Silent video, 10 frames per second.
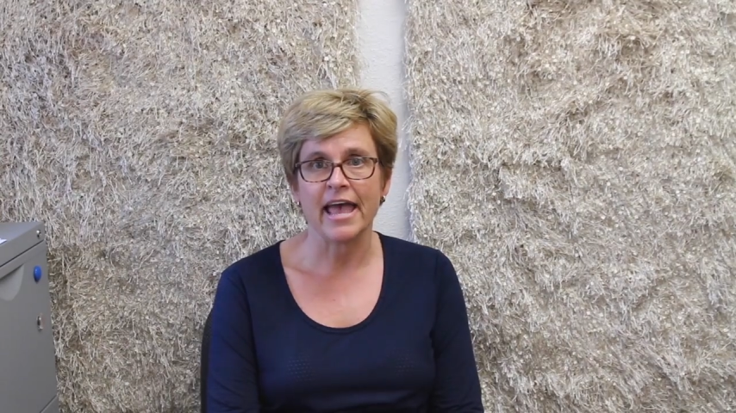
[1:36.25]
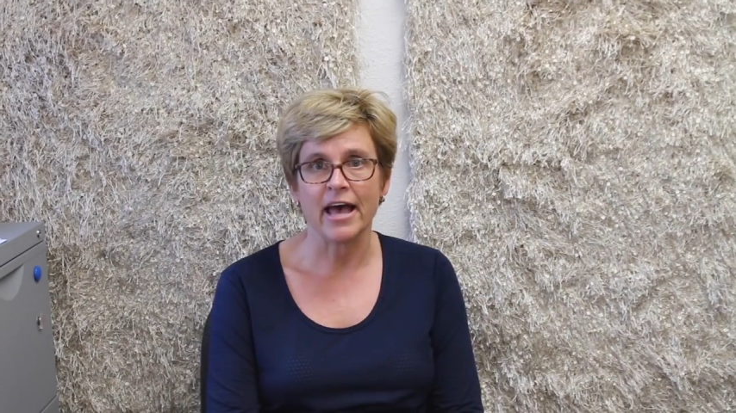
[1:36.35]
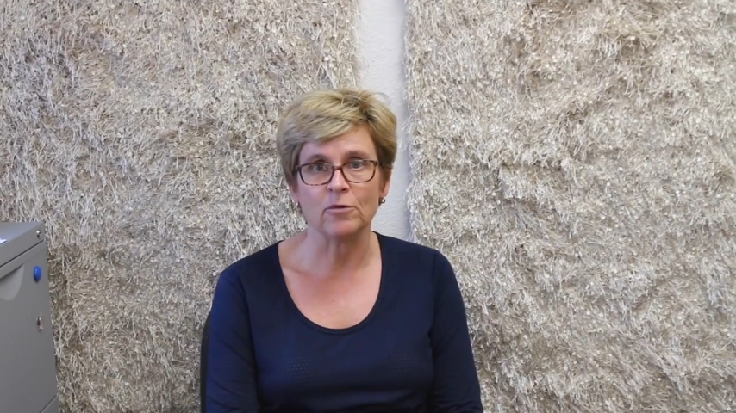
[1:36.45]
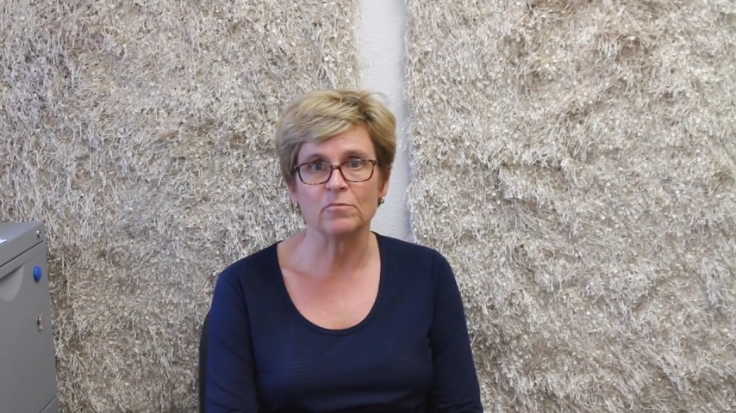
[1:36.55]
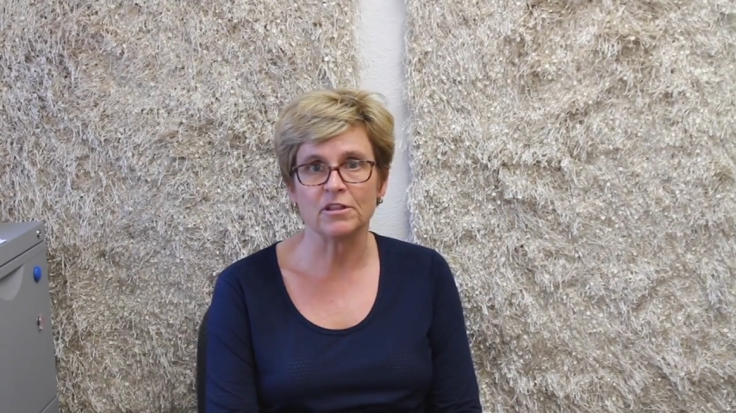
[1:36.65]

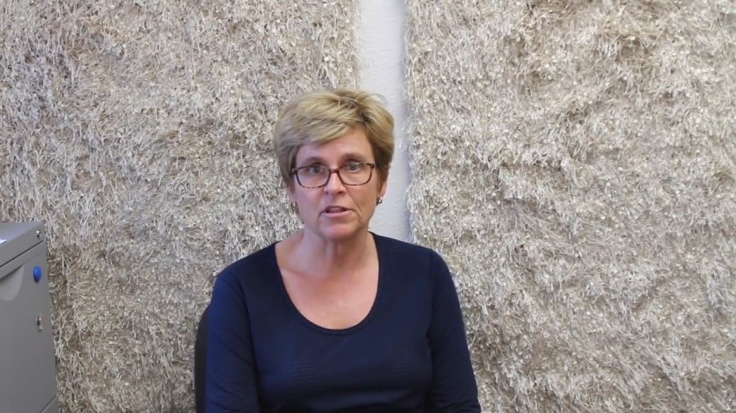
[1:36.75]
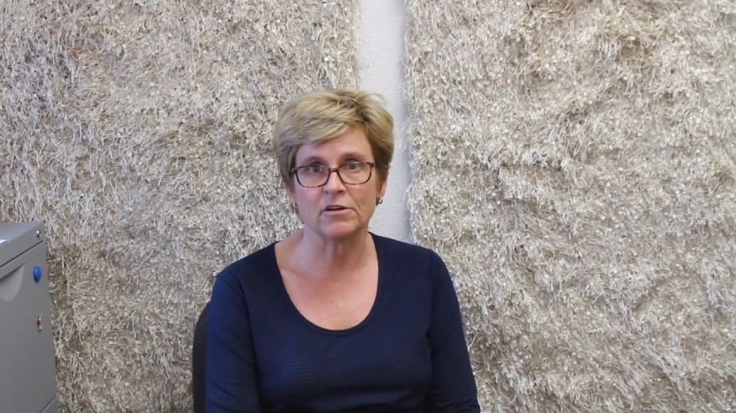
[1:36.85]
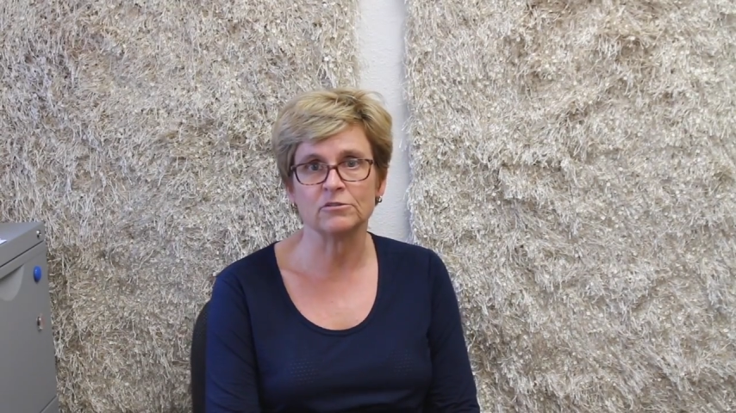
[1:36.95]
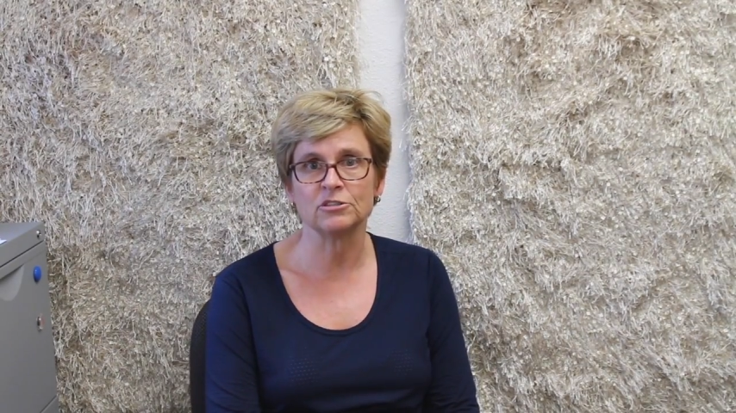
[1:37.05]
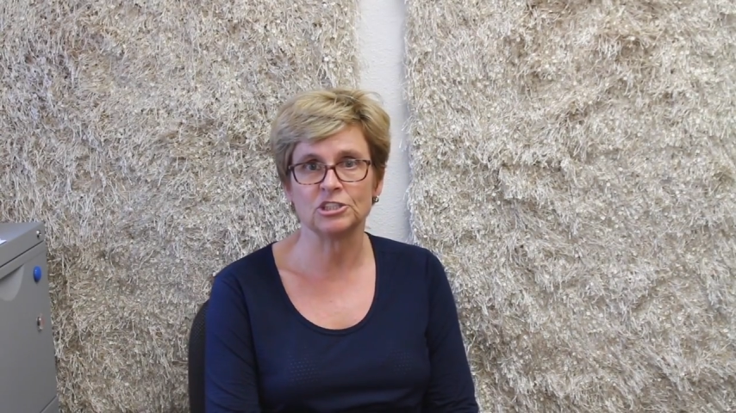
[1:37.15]
help
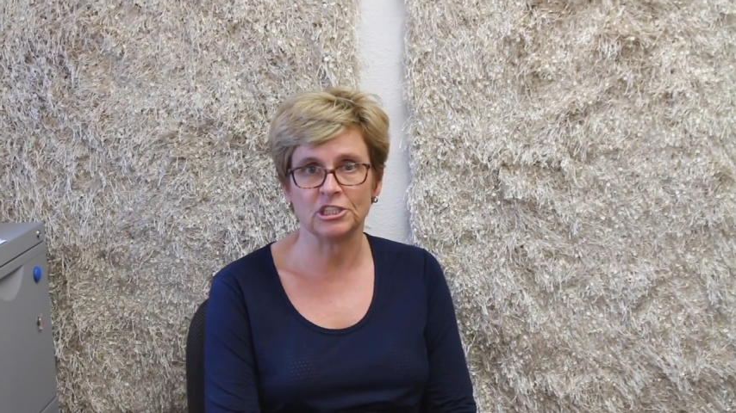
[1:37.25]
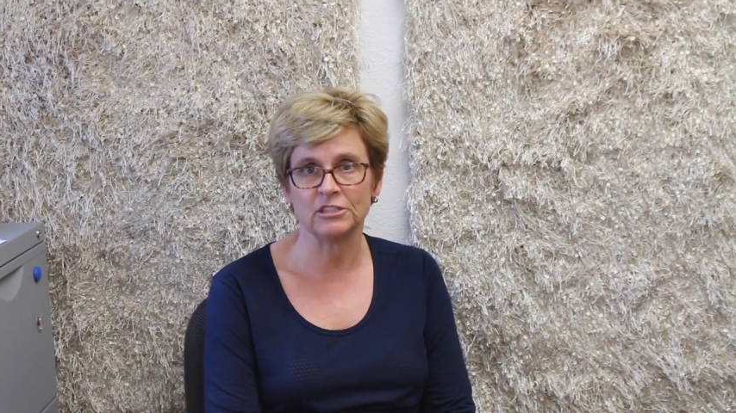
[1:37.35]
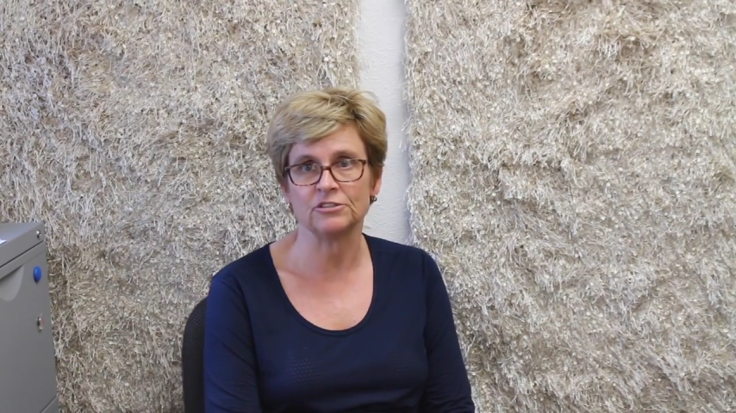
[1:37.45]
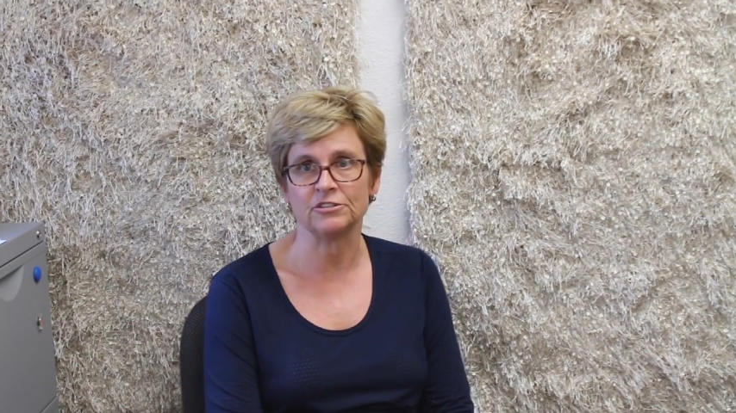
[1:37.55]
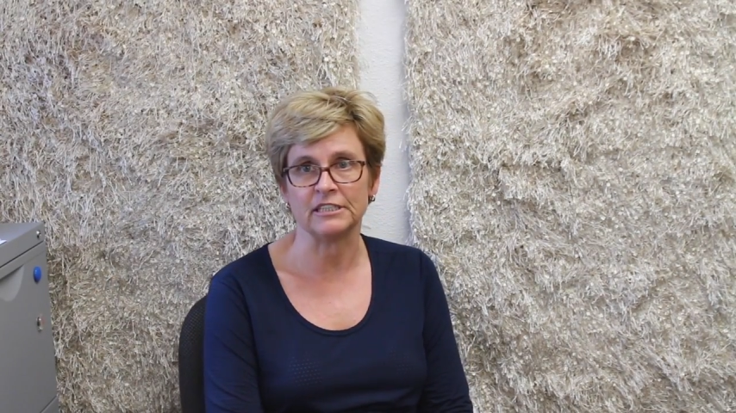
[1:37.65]
those
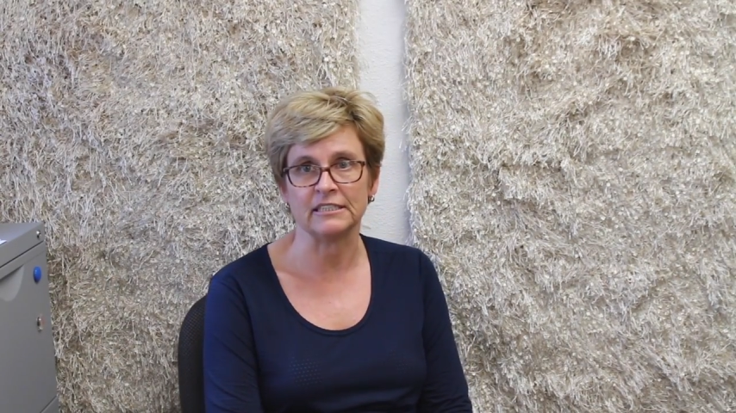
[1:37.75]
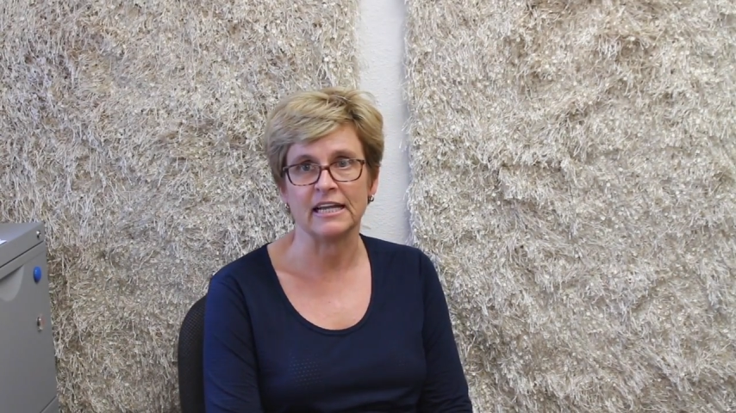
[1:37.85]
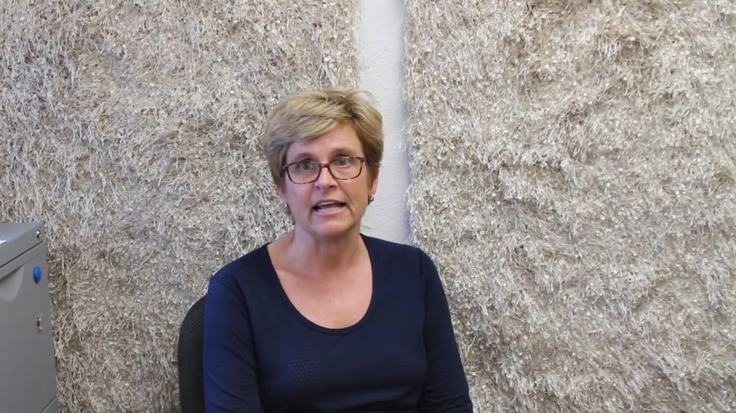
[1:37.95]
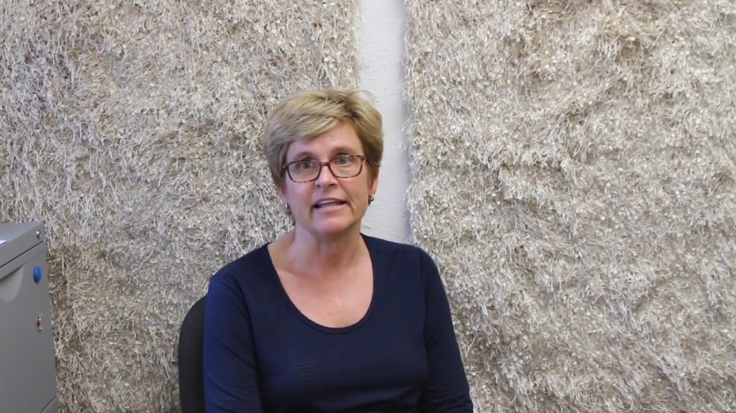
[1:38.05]
children